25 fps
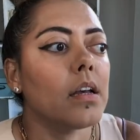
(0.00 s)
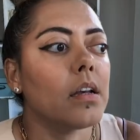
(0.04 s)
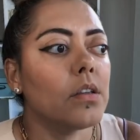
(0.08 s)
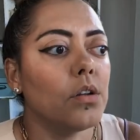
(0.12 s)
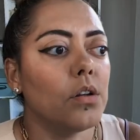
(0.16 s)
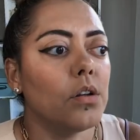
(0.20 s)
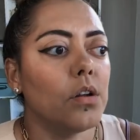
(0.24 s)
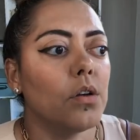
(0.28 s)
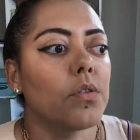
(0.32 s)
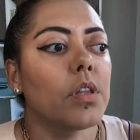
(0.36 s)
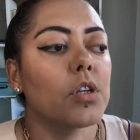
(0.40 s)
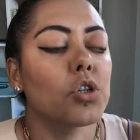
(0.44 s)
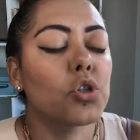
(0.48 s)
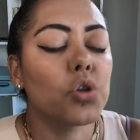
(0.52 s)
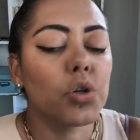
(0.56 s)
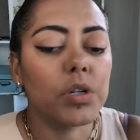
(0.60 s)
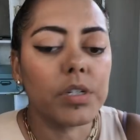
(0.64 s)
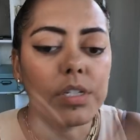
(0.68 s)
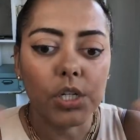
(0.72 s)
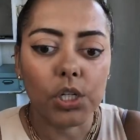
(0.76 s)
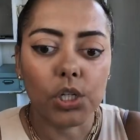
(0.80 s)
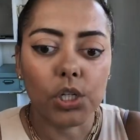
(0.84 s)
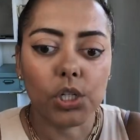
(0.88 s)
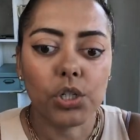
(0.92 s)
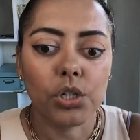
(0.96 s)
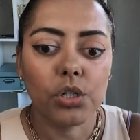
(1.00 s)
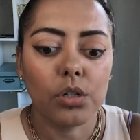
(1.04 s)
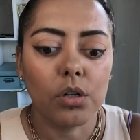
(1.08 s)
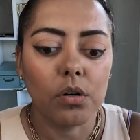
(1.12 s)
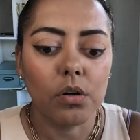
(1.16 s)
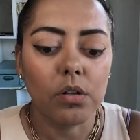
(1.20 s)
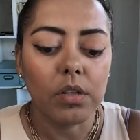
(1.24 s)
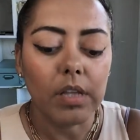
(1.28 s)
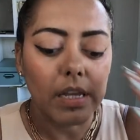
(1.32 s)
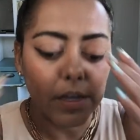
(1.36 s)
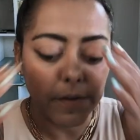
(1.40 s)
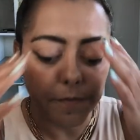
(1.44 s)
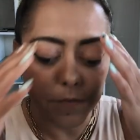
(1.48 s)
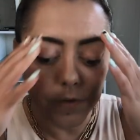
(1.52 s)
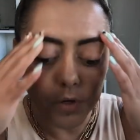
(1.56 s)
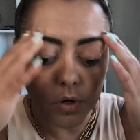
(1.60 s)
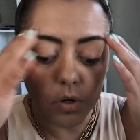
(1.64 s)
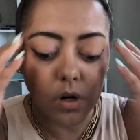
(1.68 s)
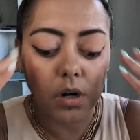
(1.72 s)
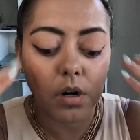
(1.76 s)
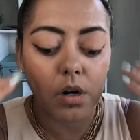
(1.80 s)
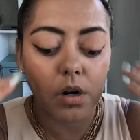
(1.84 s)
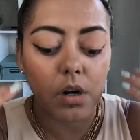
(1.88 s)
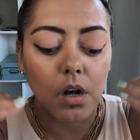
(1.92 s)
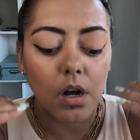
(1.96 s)
you know the traditional like if
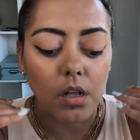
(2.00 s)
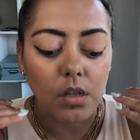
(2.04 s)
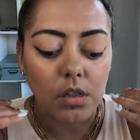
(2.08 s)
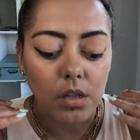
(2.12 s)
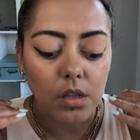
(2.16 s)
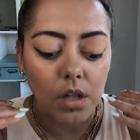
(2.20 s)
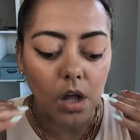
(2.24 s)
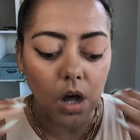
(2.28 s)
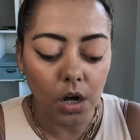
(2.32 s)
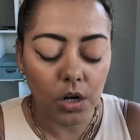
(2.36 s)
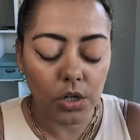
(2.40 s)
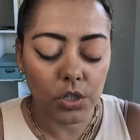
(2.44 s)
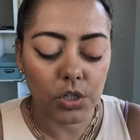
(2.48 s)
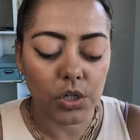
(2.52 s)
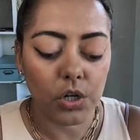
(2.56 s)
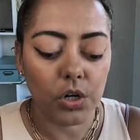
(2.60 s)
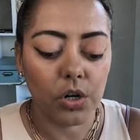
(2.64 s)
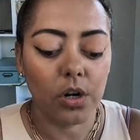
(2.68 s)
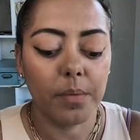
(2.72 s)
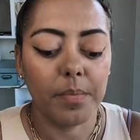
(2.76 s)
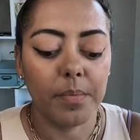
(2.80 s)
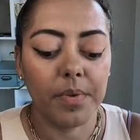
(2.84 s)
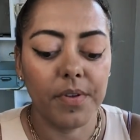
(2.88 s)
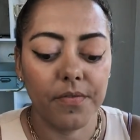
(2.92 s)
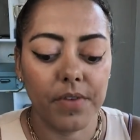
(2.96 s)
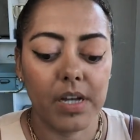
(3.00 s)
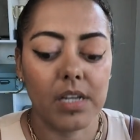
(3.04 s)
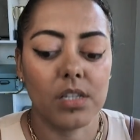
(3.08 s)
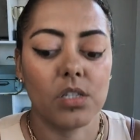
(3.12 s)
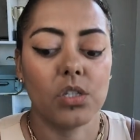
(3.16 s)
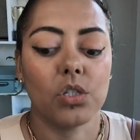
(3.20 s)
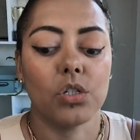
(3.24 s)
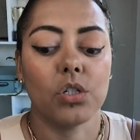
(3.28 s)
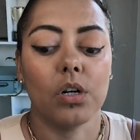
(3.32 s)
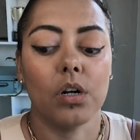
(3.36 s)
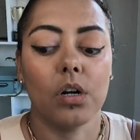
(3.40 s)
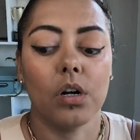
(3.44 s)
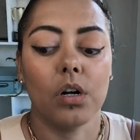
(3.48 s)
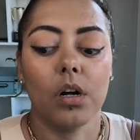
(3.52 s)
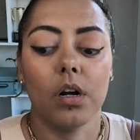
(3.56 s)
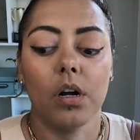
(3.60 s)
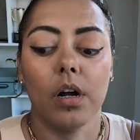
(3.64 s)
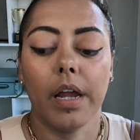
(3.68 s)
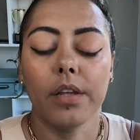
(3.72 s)
you're a long-term investor